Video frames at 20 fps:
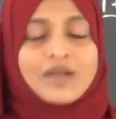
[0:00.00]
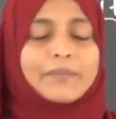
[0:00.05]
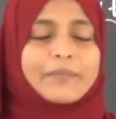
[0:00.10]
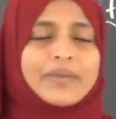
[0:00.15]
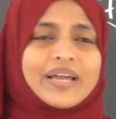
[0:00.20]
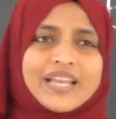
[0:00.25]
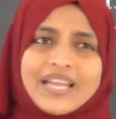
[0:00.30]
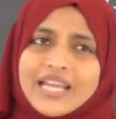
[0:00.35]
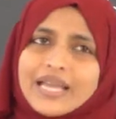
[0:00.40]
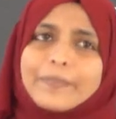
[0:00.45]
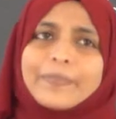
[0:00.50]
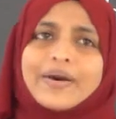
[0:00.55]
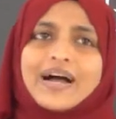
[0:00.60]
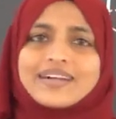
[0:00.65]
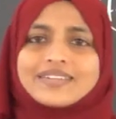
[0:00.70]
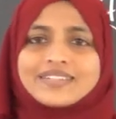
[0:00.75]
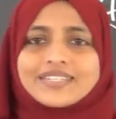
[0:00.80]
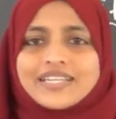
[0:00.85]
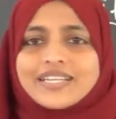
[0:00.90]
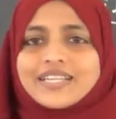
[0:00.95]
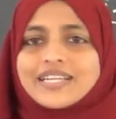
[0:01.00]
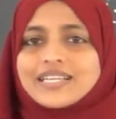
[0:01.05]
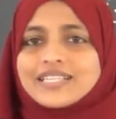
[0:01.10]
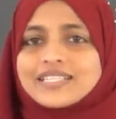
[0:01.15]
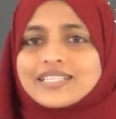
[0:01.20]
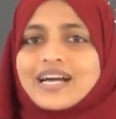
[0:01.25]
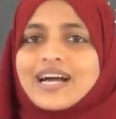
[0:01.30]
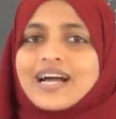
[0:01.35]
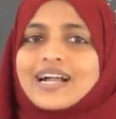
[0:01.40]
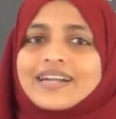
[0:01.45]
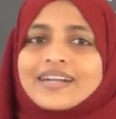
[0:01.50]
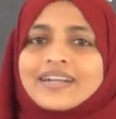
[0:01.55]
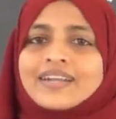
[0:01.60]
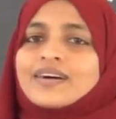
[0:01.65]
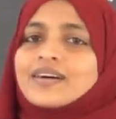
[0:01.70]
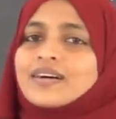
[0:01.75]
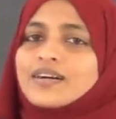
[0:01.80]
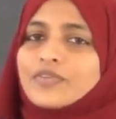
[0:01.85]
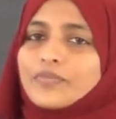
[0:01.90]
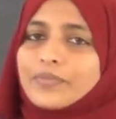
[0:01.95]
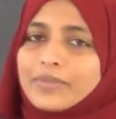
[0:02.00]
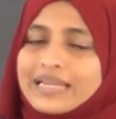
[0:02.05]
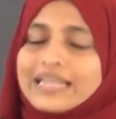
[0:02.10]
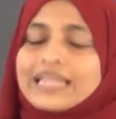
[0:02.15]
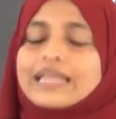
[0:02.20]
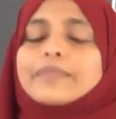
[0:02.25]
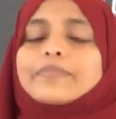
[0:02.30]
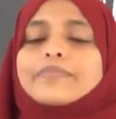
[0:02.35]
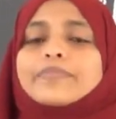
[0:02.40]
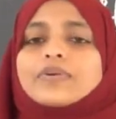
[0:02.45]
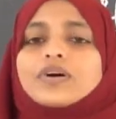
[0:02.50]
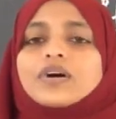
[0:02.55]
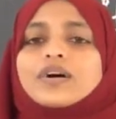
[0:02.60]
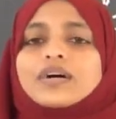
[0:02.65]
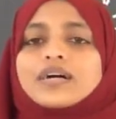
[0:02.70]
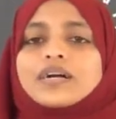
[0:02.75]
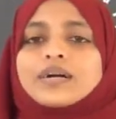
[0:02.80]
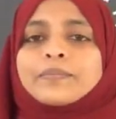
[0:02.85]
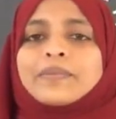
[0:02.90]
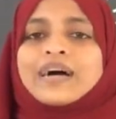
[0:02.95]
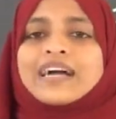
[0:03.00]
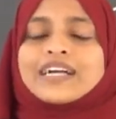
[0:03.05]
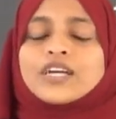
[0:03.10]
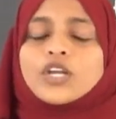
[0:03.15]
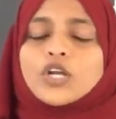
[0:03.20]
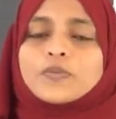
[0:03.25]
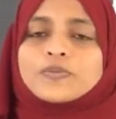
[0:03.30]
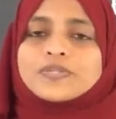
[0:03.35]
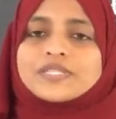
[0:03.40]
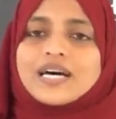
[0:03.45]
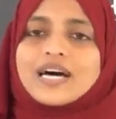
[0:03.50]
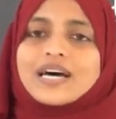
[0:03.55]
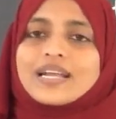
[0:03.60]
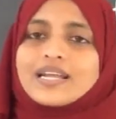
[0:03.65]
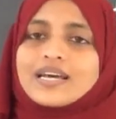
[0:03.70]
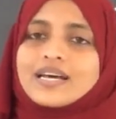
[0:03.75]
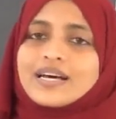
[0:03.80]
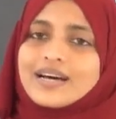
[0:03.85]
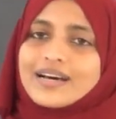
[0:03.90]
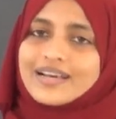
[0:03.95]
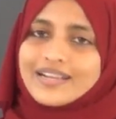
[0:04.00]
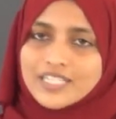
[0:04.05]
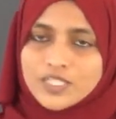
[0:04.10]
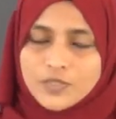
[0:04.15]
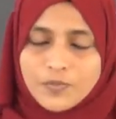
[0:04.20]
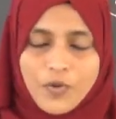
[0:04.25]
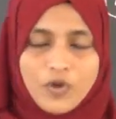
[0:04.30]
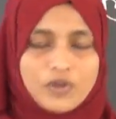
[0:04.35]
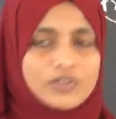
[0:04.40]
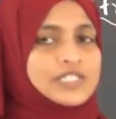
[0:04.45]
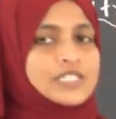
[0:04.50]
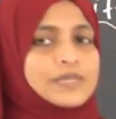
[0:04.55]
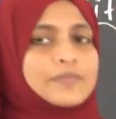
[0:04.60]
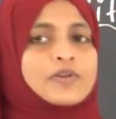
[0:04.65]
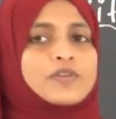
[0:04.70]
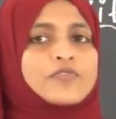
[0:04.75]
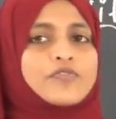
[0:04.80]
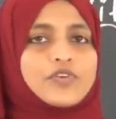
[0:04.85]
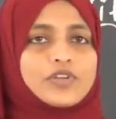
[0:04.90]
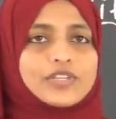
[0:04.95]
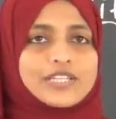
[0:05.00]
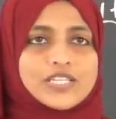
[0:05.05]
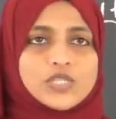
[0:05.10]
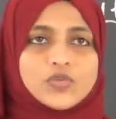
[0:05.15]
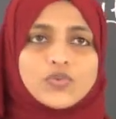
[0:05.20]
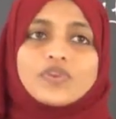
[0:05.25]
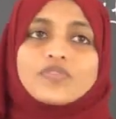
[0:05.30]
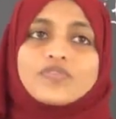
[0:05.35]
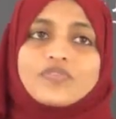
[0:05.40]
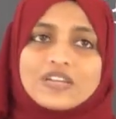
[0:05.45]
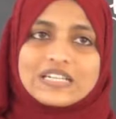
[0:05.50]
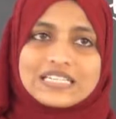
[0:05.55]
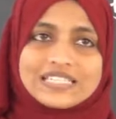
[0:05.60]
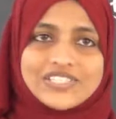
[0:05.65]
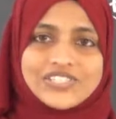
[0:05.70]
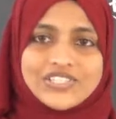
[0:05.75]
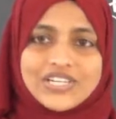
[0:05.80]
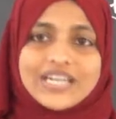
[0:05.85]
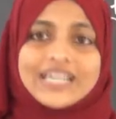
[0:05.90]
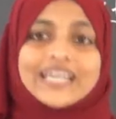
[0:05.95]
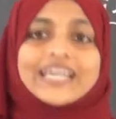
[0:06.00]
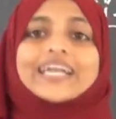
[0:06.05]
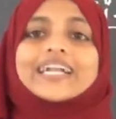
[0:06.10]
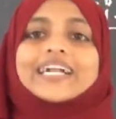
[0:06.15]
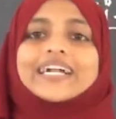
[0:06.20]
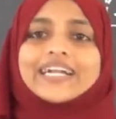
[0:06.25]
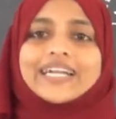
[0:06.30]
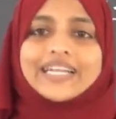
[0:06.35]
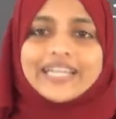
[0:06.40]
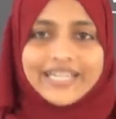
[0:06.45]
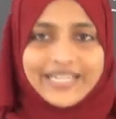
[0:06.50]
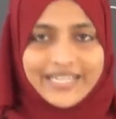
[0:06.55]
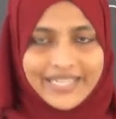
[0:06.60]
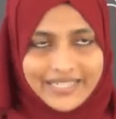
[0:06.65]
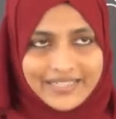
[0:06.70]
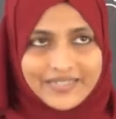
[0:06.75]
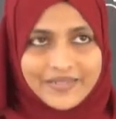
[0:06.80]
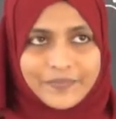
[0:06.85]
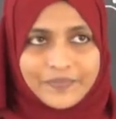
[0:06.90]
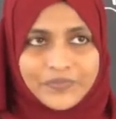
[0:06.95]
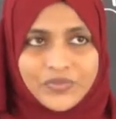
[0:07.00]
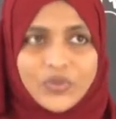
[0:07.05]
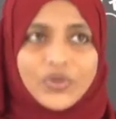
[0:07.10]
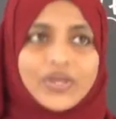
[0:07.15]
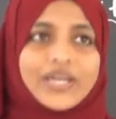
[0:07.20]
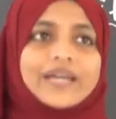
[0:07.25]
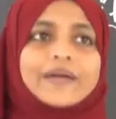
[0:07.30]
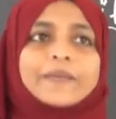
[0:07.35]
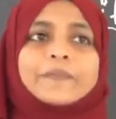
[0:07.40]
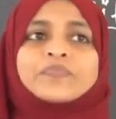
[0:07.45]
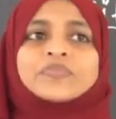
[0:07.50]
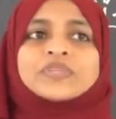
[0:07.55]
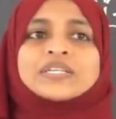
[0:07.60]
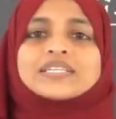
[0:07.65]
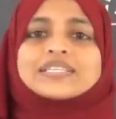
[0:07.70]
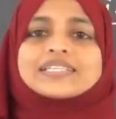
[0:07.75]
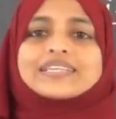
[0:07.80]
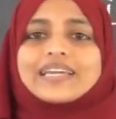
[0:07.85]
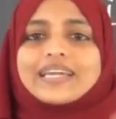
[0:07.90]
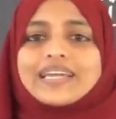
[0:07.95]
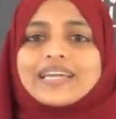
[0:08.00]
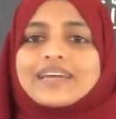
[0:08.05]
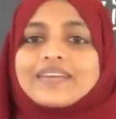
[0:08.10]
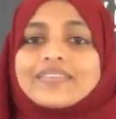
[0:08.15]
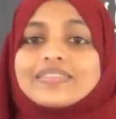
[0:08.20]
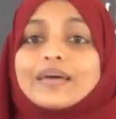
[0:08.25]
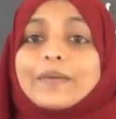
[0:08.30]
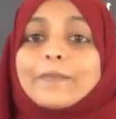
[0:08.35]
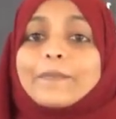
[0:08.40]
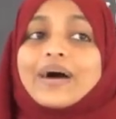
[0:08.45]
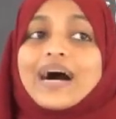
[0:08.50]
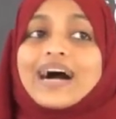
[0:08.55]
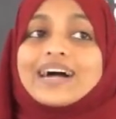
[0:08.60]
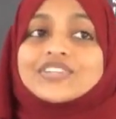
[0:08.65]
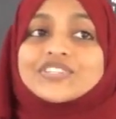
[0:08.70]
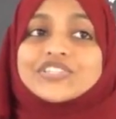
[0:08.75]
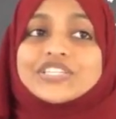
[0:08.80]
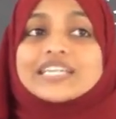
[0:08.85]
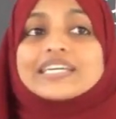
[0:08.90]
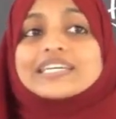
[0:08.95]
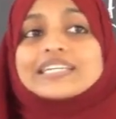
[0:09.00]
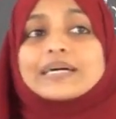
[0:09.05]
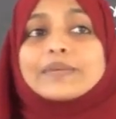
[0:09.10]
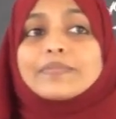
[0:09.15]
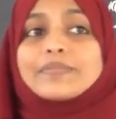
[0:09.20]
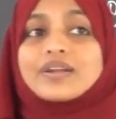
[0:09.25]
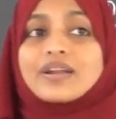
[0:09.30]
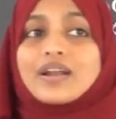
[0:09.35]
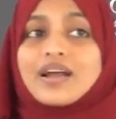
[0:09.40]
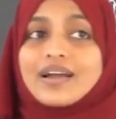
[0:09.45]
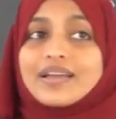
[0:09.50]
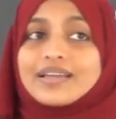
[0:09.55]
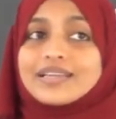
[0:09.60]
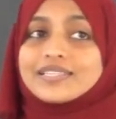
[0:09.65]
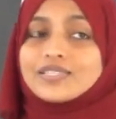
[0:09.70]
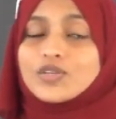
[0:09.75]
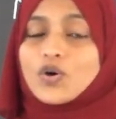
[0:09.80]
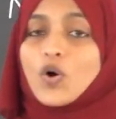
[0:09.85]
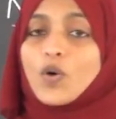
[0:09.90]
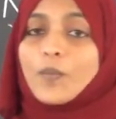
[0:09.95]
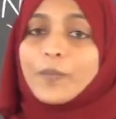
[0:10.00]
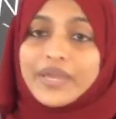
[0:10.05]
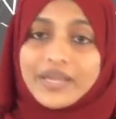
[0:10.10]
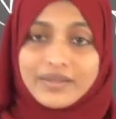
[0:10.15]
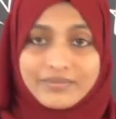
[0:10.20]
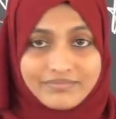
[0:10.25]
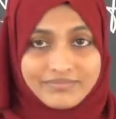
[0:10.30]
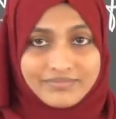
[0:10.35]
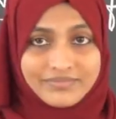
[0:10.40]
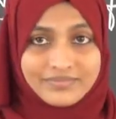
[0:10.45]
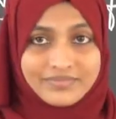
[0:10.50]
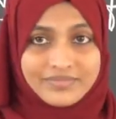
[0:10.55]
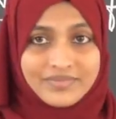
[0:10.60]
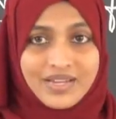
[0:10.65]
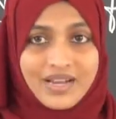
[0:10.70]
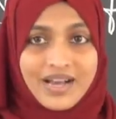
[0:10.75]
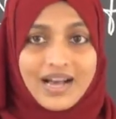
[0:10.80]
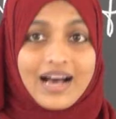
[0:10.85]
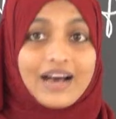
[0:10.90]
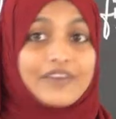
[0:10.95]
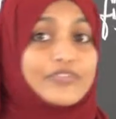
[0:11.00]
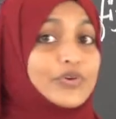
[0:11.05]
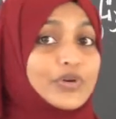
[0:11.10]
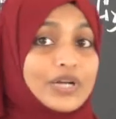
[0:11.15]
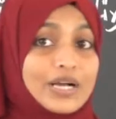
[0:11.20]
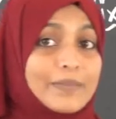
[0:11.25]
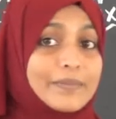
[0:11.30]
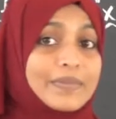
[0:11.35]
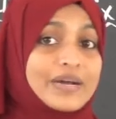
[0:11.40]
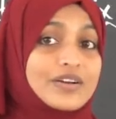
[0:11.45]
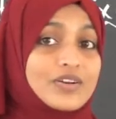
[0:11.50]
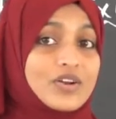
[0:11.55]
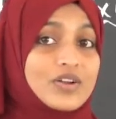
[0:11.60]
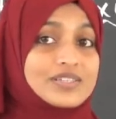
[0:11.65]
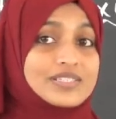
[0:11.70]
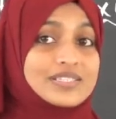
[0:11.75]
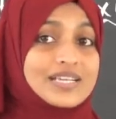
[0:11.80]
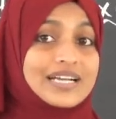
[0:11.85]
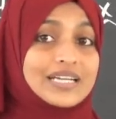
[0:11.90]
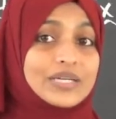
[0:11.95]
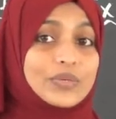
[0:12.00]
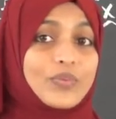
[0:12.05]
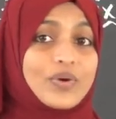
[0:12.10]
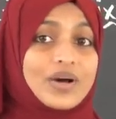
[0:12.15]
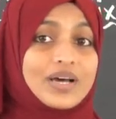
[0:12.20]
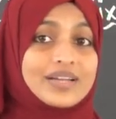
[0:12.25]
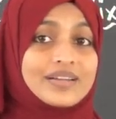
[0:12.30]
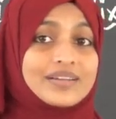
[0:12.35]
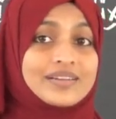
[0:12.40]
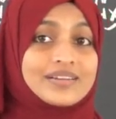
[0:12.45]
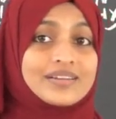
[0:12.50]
Many bacteria and many microbes are responsible for this one. study in detail. Okay. See, the bacterium rhizobium. Have you come across that one?